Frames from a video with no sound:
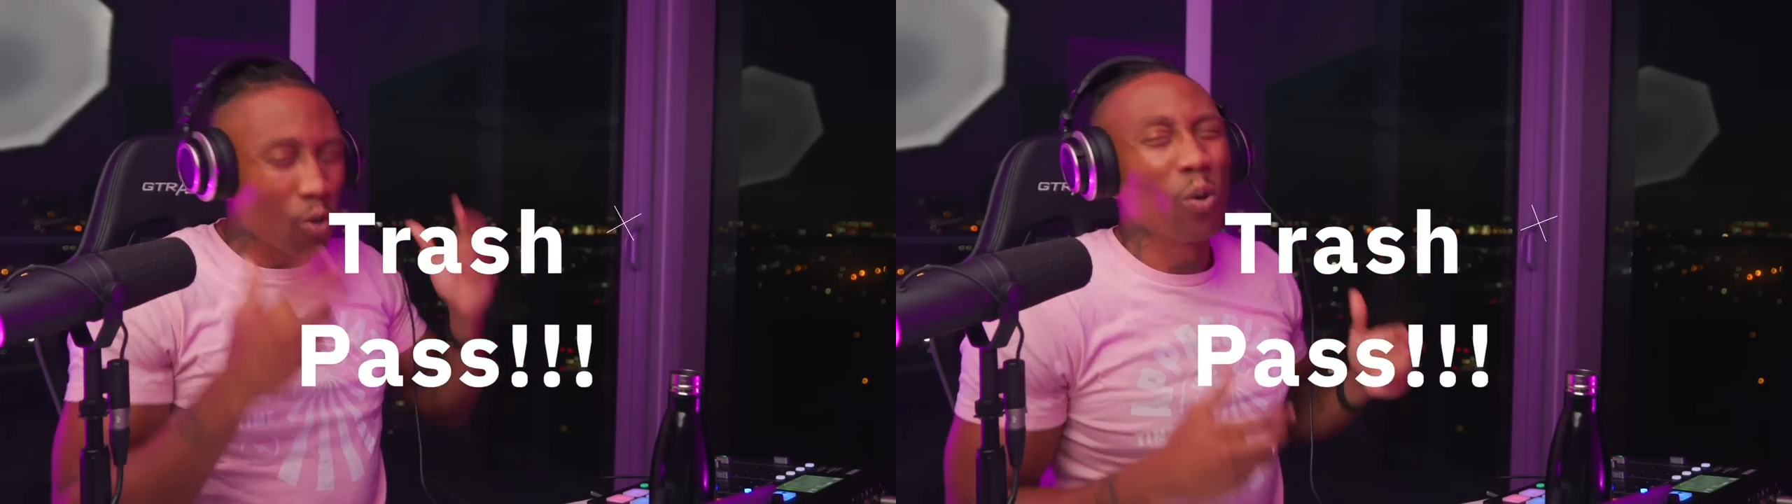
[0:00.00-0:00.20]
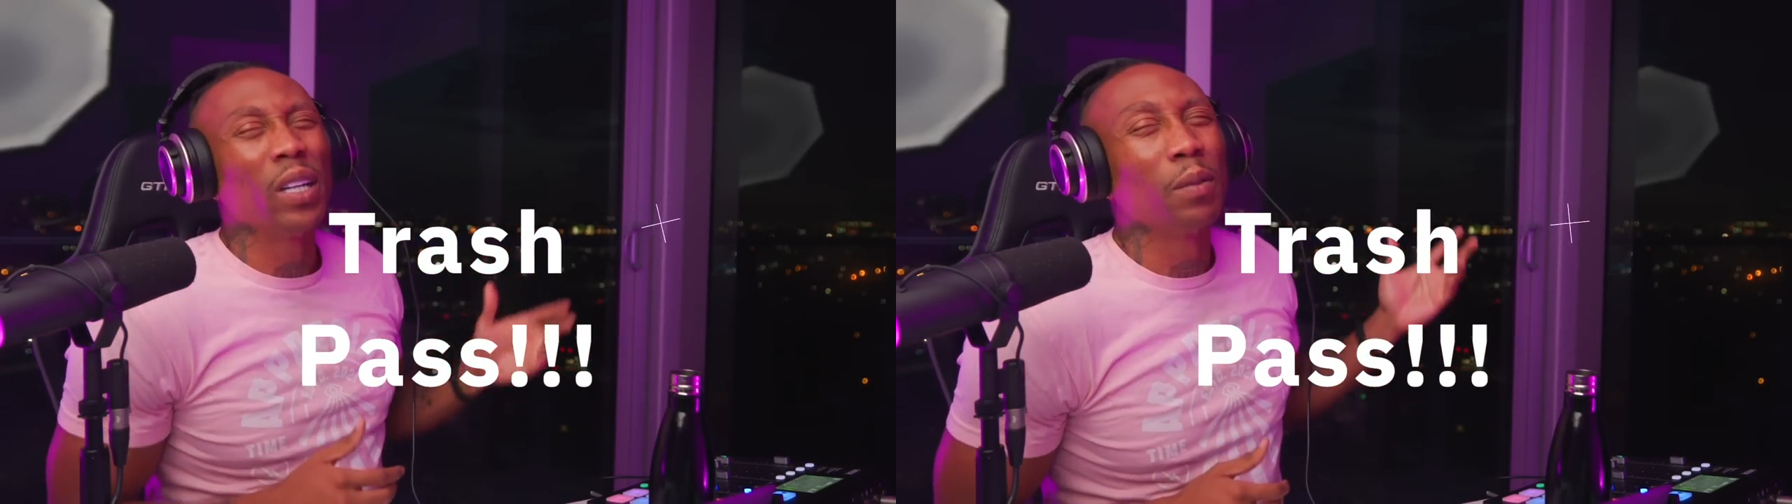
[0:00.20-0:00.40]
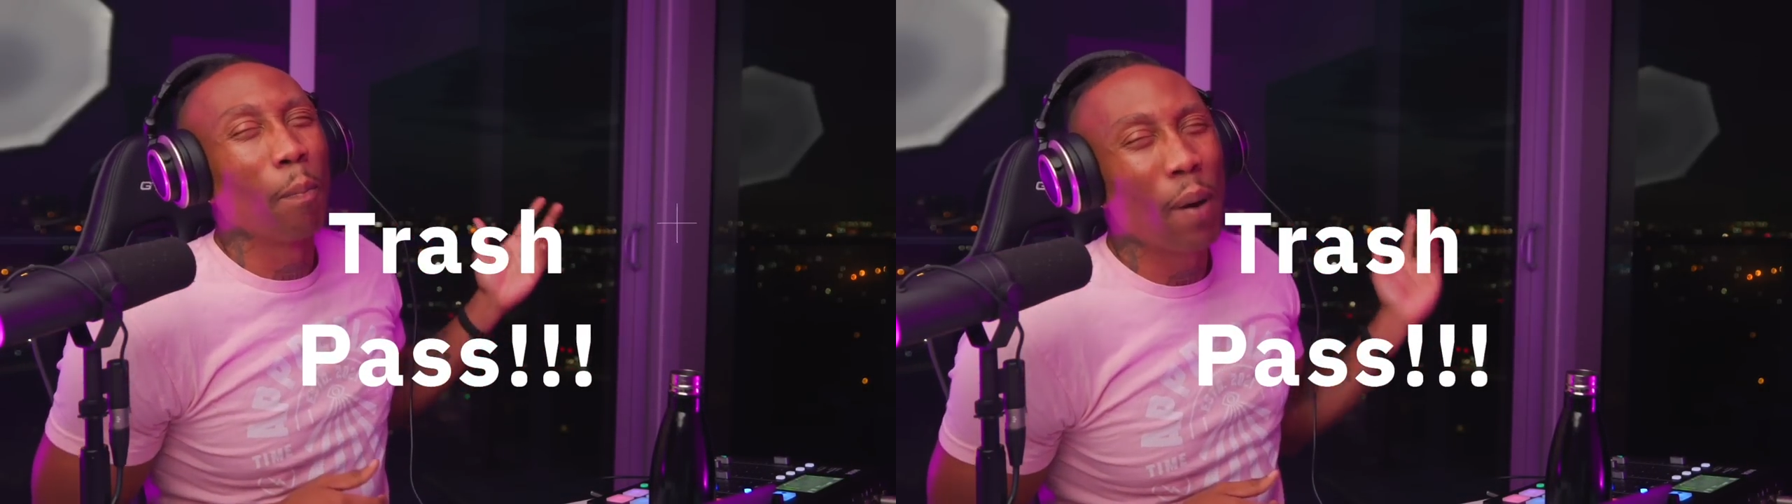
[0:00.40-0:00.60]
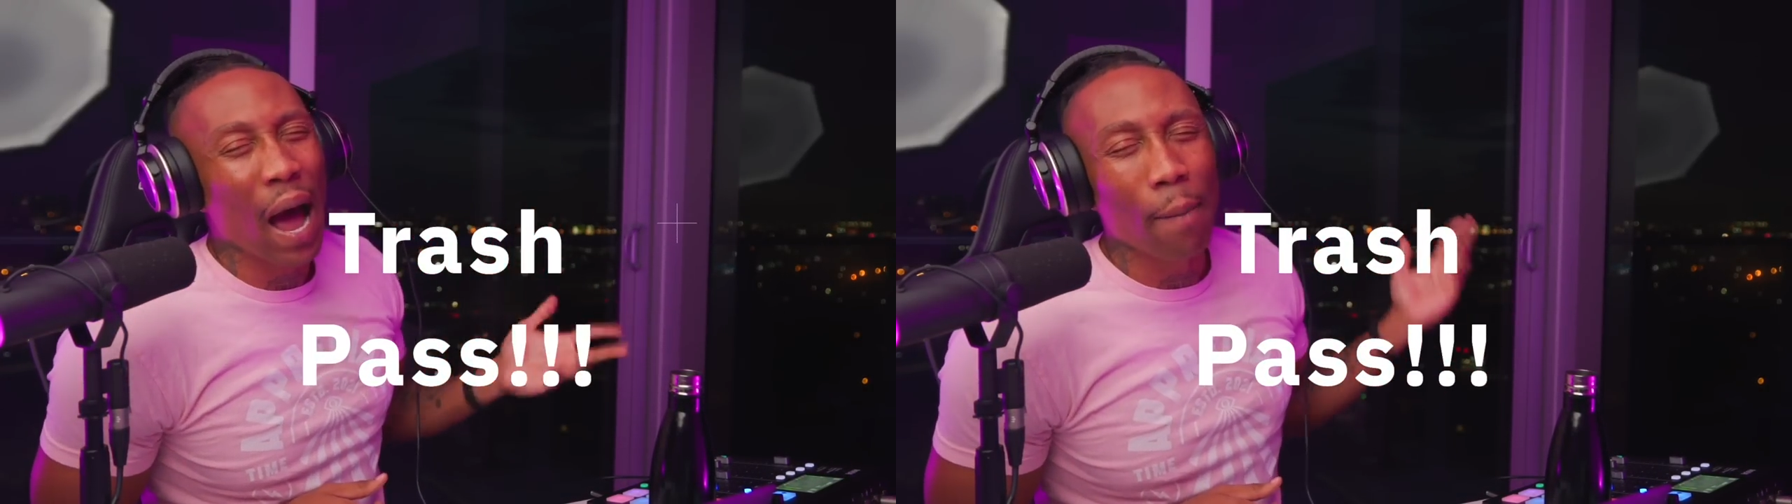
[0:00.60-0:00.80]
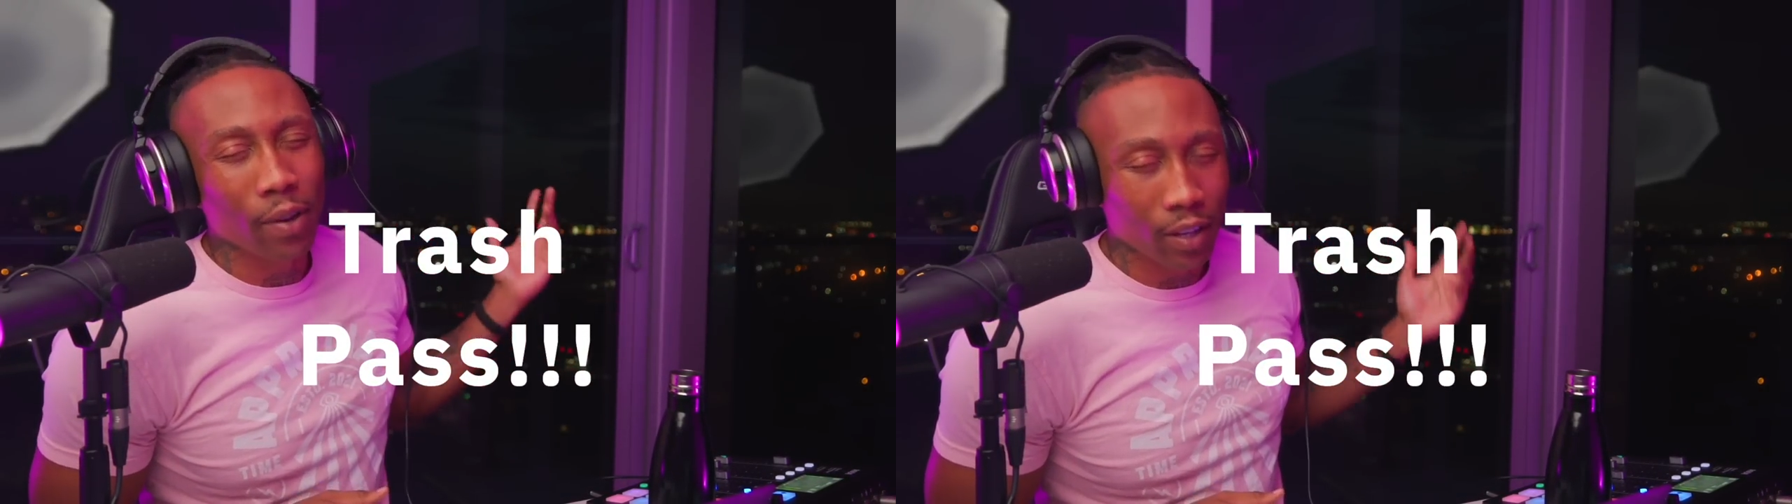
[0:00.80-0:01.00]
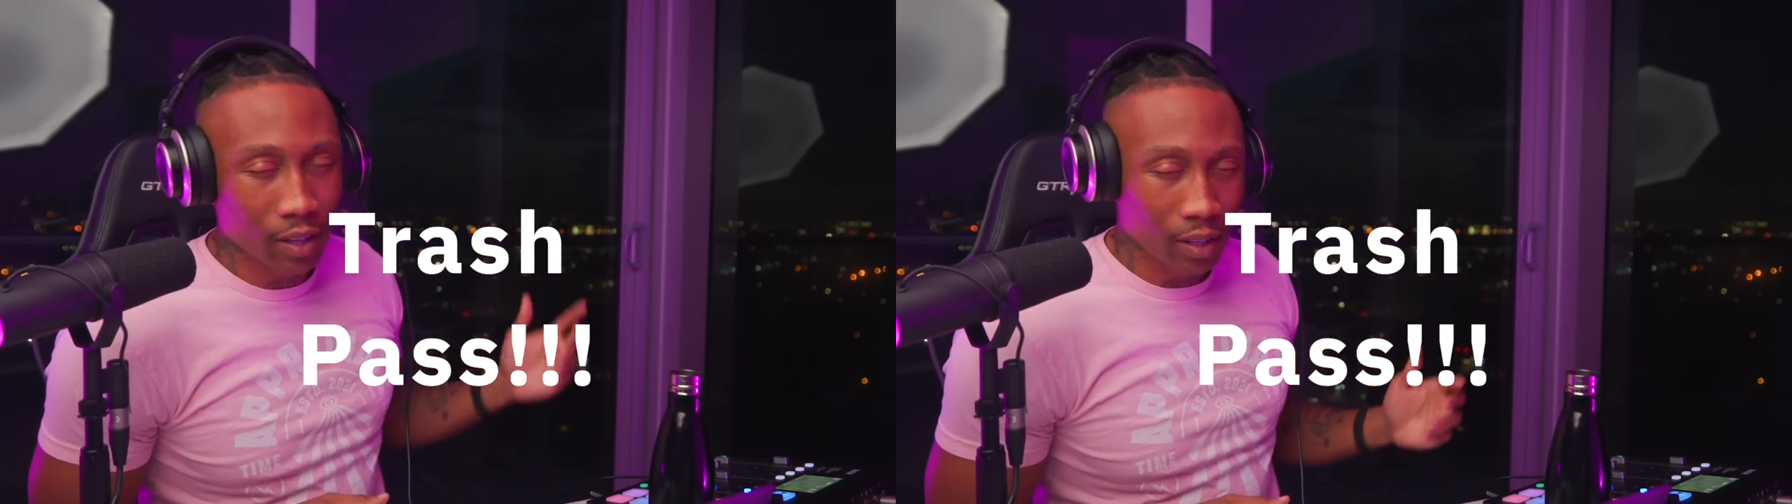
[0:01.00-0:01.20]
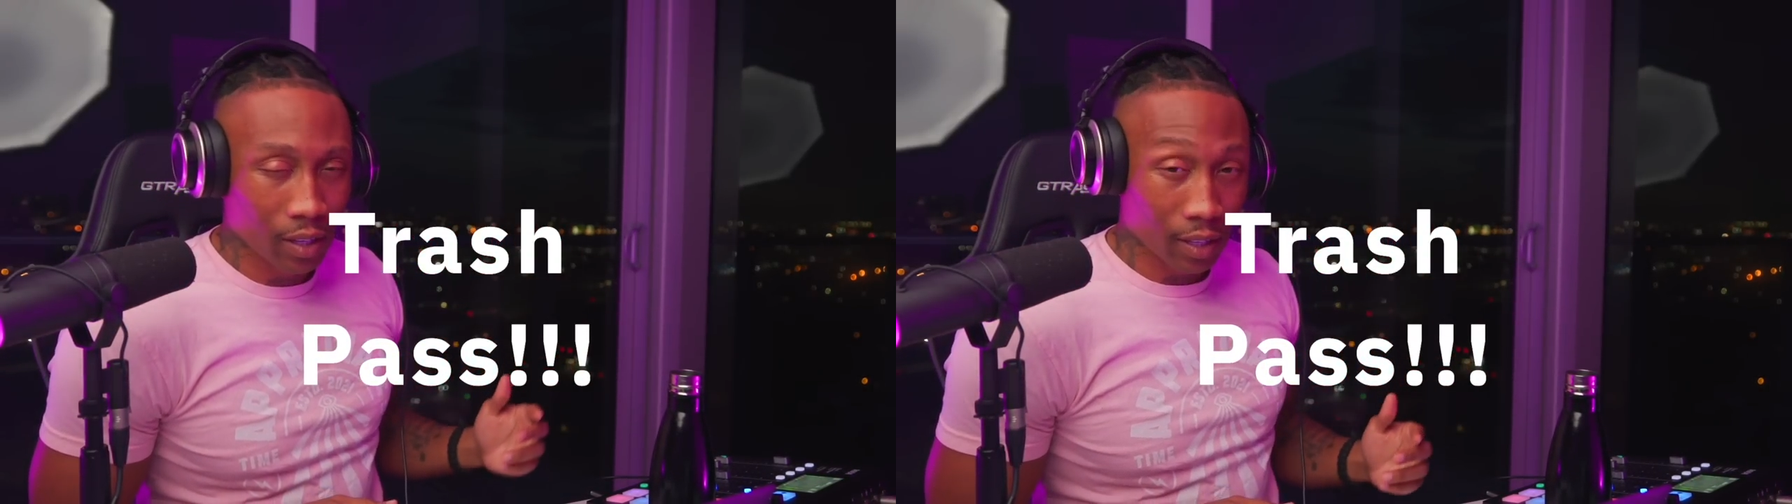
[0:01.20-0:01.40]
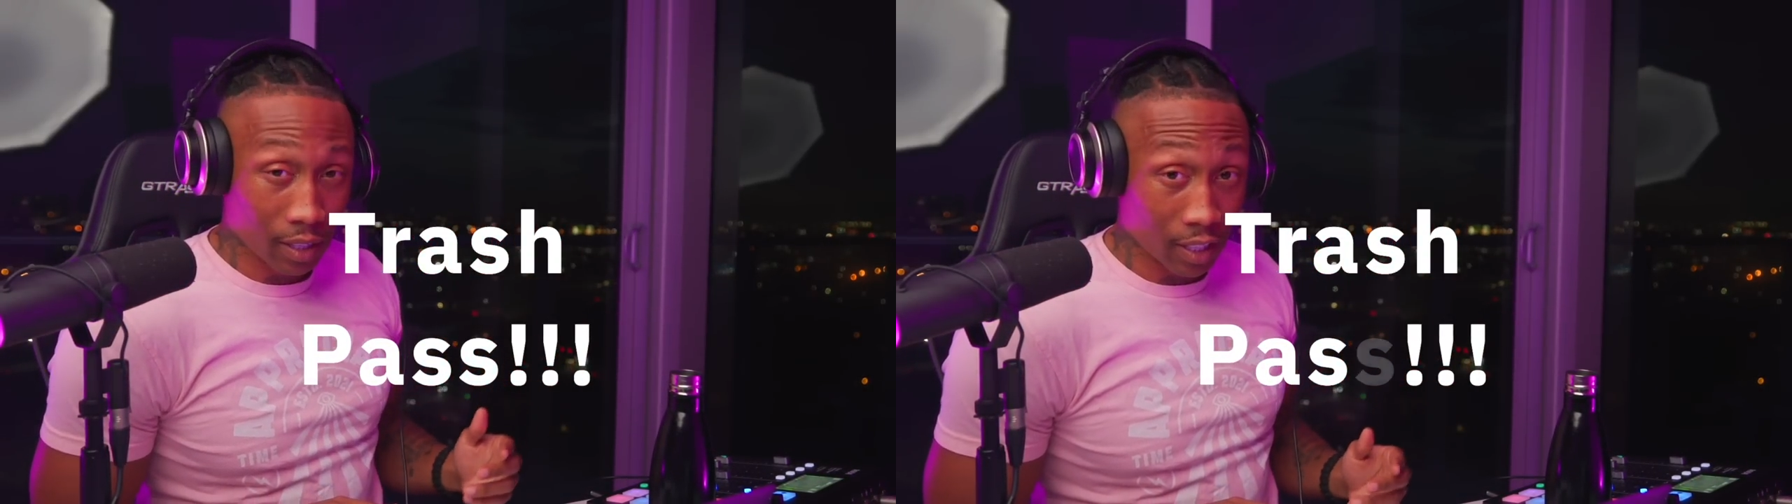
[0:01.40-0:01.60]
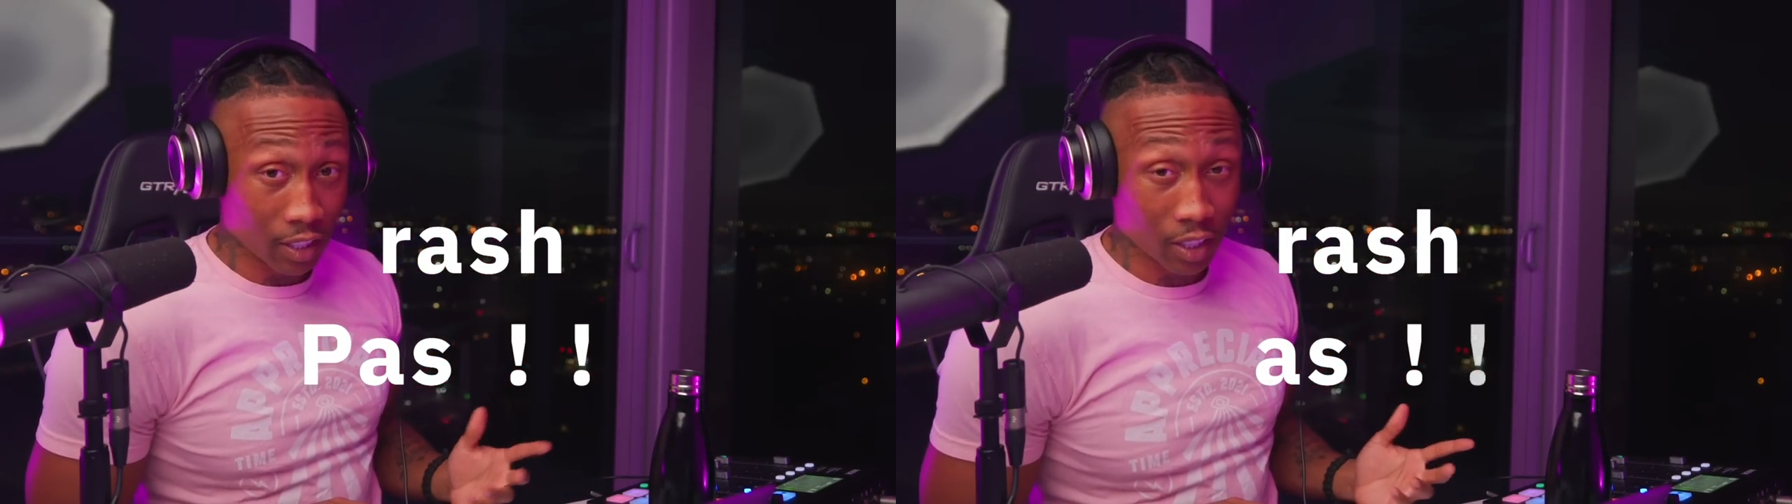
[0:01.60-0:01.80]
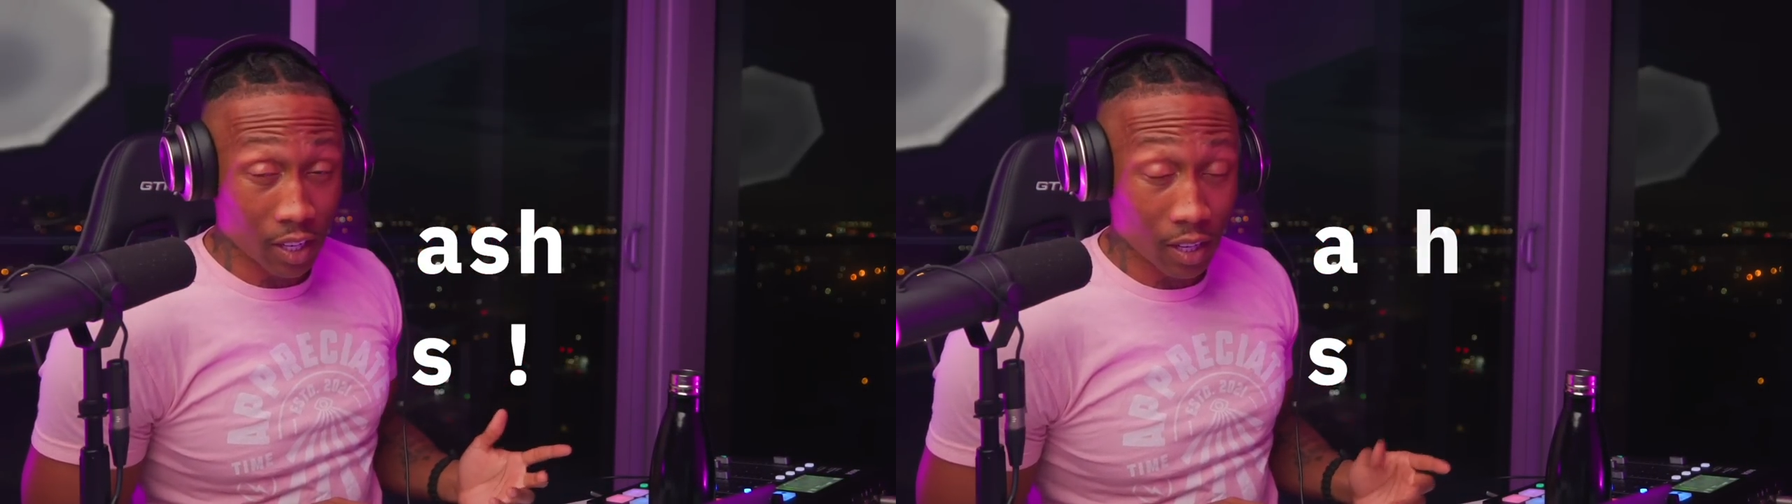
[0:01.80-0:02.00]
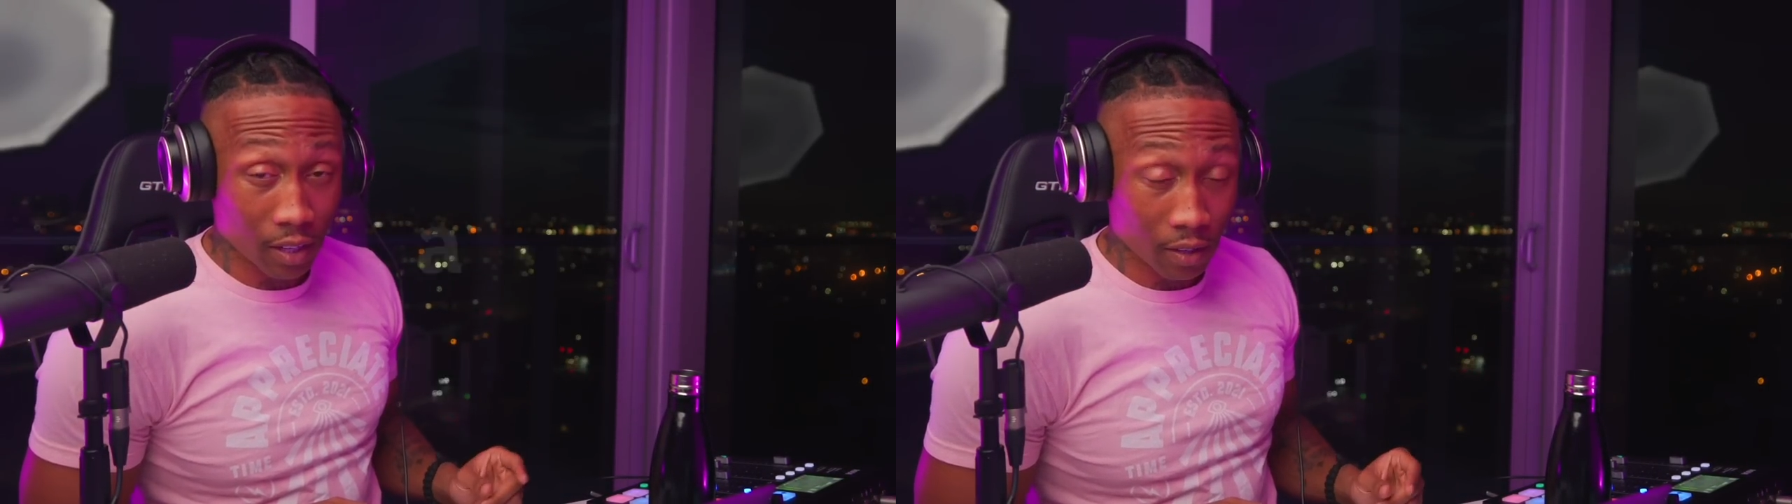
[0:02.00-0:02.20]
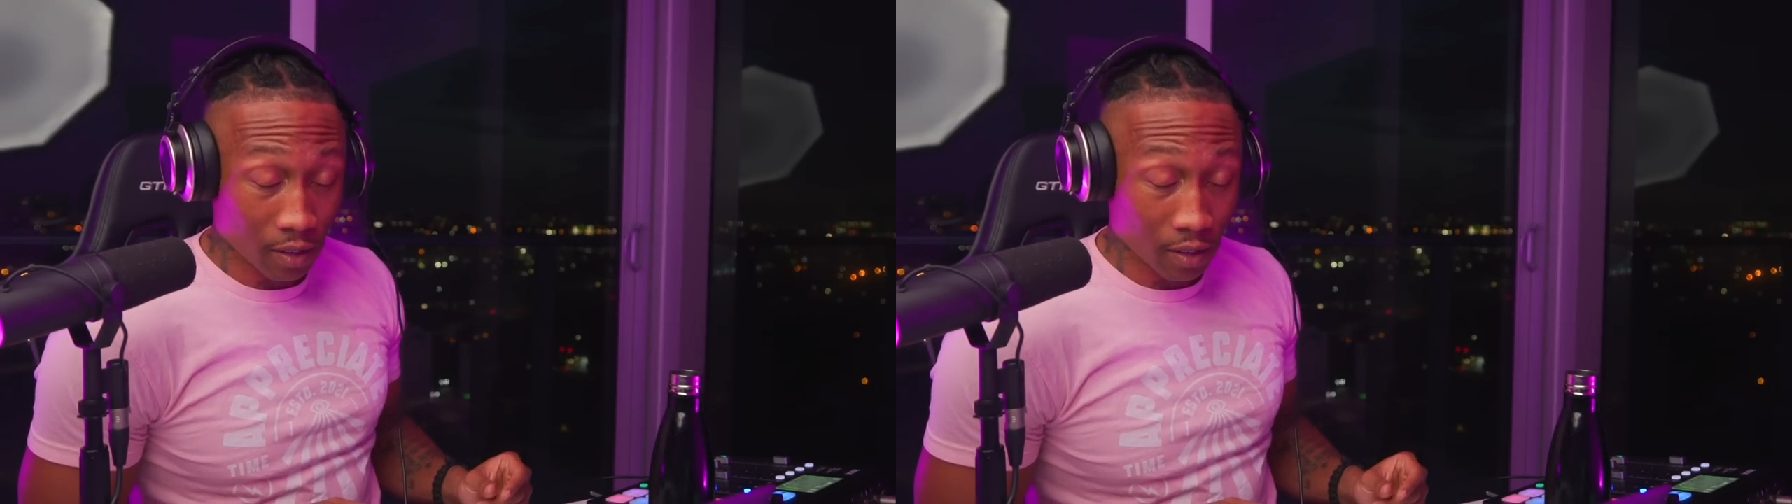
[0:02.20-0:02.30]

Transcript: What's poppin'? Let's get it.